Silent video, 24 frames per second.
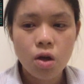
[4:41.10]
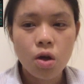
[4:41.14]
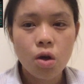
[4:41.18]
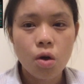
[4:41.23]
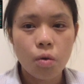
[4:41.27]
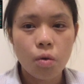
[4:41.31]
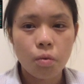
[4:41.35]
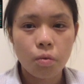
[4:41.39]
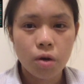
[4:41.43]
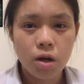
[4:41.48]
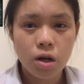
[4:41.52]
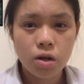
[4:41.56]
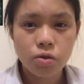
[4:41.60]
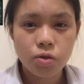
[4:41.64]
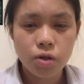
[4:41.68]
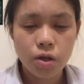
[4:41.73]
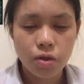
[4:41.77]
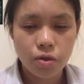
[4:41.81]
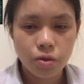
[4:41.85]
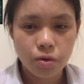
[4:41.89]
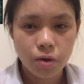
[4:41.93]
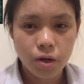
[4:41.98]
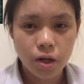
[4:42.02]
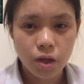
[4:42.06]

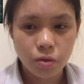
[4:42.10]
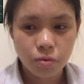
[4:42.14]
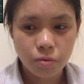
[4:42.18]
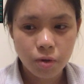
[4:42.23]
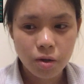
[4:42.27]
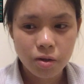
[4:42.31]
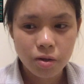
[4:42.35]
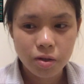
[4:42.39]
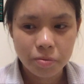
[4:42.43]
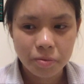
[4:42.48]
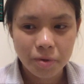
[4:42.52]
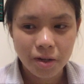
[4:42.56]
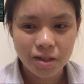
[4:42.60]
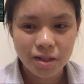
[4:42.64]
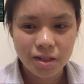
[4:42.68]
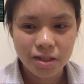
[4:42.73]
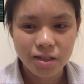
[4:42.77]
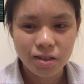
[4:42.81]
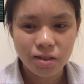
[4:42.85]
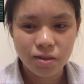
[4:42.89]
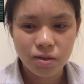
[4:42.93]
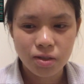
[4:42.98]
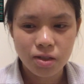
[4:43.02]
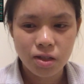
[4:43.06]
133 respondents
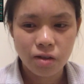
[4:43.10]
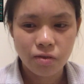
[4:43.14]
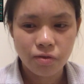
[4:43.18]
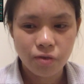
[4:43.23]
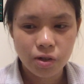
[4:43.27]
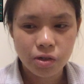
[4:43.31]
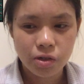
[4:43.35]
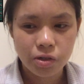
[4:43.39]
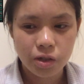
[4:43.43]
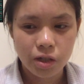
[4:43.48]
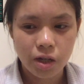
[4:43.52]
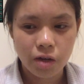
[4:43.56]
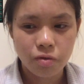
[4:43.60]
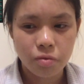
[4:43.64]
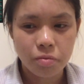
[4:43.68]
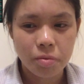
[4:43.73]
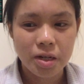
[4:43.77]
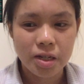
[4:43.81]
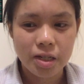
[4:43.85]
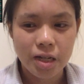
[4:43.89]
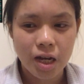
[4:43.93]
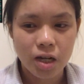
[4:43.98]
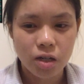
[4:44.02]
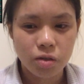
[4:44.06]
used the official
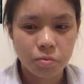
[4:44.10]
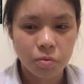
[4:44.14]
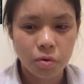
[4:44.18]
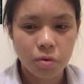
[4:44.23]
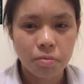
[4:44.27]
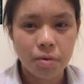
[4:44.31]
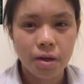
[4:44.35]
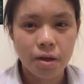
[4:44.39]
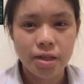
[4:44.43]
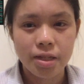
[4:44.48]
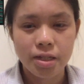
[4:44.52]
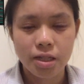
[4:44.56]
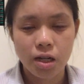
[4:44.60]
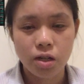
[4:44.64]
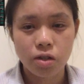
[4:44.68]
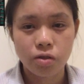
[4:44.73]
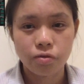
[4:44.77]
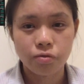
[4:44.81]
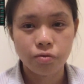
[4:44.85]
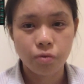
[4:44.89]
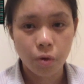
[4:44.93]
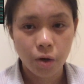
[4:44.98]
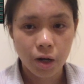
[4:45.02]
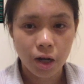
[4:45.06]
government dashboard by the Center
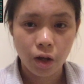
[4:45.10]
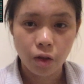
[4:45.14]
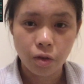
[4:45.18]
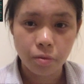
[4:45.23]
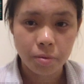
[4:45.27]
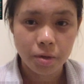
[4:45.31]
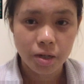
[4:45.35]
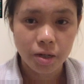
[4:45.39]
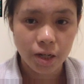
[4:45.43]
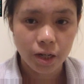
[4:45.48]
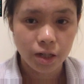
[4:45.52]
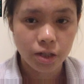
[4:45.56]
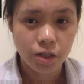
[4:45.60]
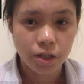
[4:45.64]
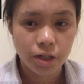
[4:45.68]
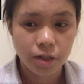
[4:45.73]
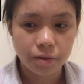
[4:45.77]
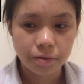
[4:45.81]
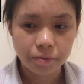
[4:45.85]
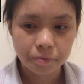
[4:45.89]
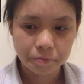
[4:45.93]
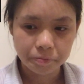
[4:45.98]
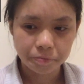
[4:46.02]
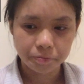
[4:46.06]
for Health Protection.
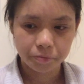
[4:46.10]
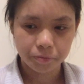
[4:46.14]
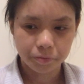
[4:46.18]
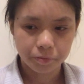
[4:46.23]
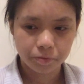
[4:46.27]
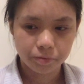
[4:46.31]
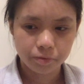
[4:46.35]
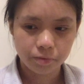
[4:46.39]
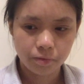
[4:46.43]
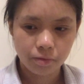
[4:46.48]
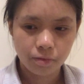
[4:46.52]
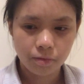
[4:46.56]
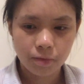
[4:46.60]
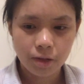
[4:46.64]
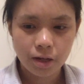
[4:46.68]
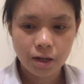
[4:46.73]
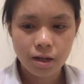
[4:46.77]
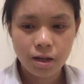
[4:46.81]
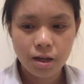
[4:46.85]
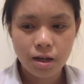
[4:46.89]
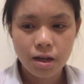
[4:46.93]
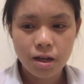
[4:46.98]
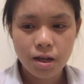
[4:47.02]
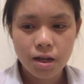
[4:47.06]

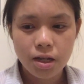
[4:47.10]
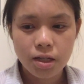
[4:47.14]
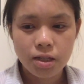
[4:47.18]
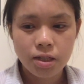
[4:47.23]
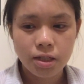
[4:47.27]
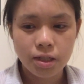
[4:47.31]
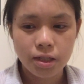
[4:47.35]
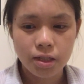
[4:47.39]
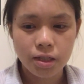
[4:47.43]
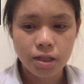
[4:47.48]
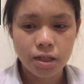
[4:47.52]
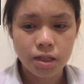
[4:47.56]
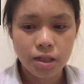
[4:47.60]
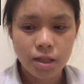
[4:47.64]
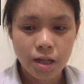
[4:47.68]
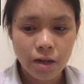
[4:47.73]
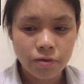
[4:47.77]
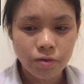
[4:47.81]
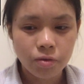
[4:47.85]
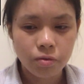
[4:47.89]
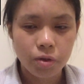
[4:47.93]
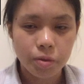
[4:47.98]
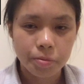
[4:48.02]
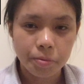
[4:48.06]

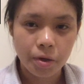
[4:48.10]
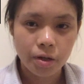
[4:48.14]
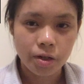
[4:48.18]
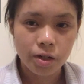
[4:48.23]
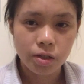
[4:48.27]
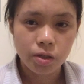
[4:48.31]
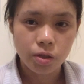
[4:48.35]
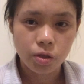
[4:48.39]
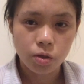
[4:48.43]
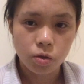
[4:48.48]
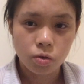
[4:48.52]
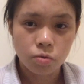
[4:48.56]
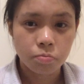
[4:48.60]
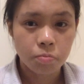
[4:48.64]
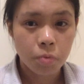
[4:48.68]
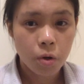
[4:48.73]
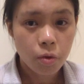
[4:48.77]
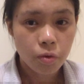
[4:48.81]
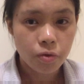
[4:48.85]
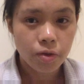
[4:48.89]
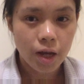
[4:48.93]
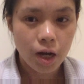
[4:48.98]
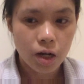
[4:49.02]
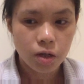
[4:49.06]
67 respondents used
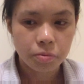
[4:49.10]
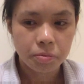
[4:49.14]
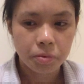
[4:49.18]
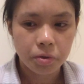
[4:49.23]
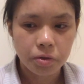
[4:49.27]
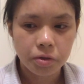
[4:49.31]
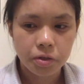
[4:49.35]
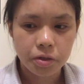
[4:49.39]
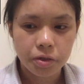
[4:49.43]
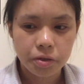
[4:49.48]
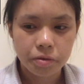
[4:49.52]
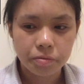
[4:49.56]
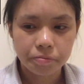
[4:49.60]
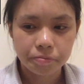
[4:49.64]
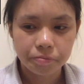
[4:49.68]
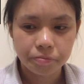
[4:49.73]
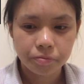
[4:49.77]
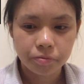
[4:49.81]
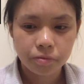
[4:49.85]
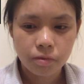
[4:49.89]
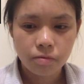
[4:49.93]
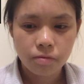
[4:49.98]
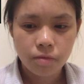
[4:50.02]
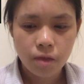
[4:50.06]
both dashboards.
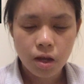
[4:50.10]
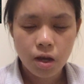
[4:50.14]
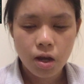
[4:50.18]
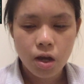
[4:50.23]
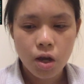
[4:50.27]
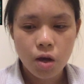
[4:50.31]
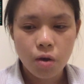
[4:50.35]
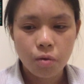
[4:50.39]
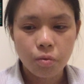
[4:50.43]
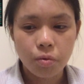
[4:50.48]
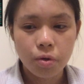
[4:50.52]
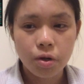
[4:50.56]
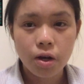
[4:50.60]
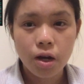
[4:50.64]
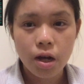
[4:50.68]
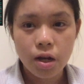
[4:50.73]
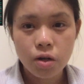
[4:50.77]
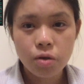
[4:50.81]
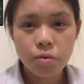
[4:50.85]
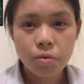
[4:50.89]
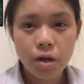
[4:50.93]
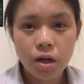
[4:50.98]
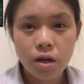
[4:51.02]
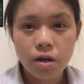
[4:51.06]
We are
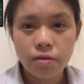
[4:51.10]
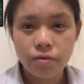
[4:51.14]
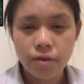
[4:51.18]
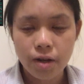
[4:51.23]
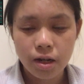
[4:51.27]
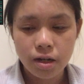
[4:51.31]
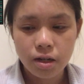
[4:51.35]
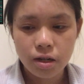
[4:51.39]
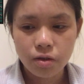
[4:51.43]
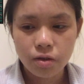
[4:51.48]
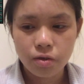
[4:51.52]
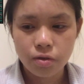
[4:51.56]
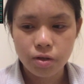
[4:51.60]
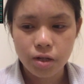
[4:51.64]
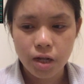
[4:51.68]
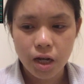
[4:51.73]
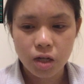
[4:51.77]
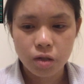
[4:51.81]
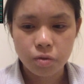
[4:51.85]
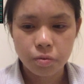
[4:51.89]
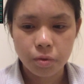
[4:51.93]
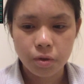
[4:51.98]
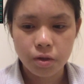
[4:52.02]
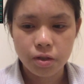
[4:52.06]
unaware of any other
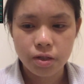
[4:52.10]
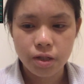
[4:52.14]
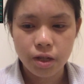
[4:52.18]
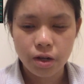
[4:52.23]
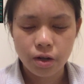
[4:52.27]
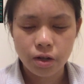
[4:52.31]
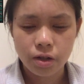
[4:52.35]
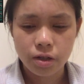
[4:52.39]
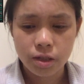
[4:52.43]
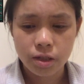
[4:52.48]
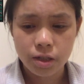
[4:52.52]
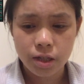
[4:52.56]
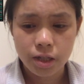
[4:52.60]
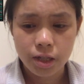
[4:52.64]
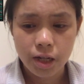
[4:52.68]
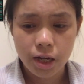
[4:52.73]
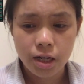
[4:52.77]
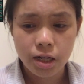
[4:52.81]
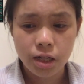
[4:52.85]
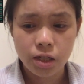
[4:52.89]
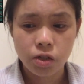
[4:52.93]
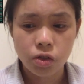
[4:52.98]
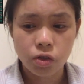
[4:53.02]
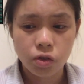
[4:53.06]
dashboards that are
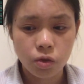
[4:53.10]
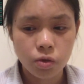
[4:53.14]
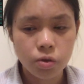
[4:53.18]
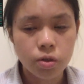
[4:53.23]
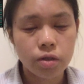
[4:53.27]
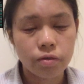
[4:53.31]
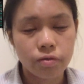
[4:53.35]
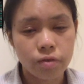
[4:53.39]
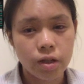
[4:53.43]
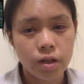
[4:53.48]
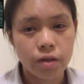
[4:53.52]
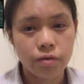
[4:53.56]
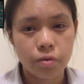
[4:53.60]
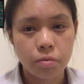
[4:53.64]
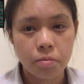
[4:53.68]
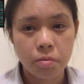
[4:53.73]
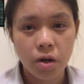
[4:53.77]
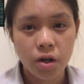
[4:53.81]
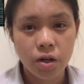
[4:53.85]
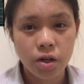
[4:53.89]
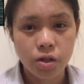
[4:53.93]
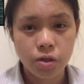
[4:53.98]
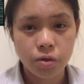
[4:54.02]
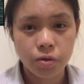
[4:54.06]
designed exclusively for
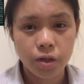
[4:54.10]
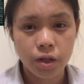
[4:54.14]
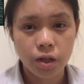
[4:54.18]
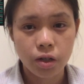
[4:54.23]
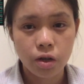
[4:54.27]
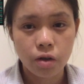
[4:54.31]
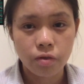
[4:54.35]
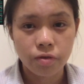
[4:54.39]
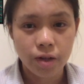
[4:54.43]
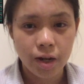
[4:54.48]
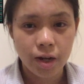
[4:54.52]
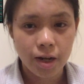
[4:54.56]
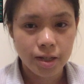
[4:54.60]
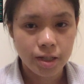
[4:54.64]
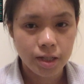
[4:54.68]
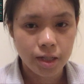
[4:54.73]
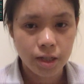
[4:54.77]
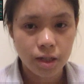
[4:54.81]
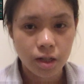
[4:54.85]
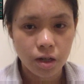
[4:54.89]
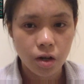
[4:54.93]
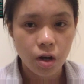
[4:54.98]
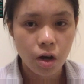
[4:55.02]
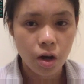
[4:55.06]
monitoring
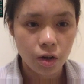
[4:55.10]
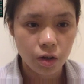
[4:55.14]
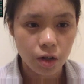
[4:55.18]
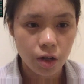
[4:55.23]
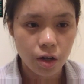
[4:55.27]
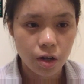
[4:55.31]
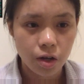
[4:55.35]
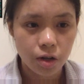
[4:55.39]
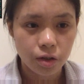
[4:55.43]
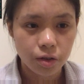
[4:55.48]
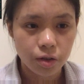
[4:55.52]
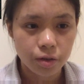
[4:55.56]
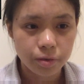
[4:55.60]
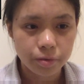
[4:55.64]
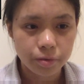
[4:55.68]
COVID-19 in Hong Kong.